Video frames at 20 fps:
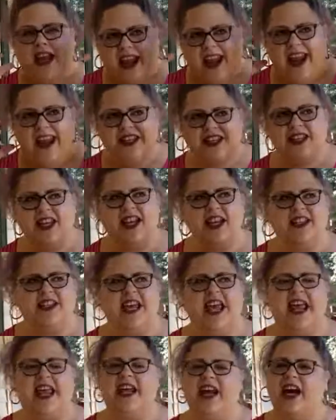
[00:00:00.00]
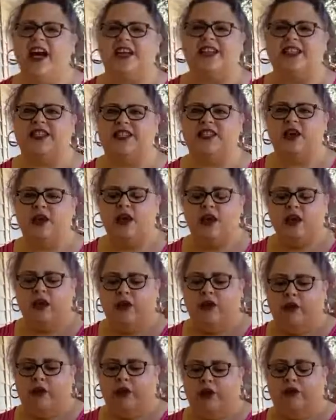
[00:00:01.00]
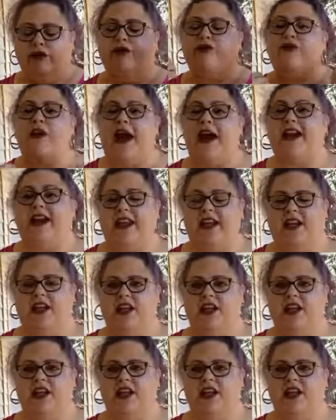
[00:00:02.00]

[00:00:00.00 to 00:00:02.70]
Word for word: It's going to take us fighting